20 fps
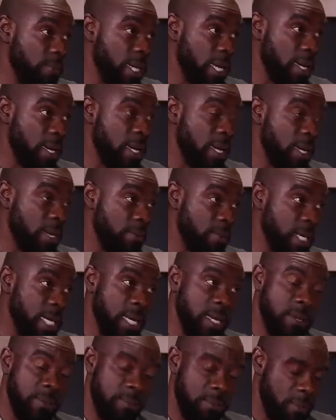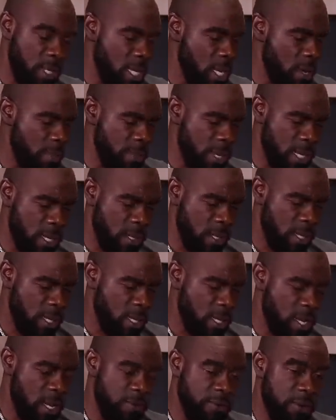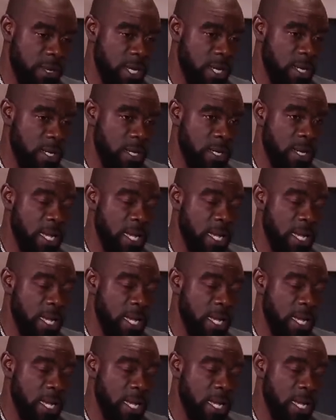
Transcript: me a call. Give me a get, call. Yeah, man, definitely.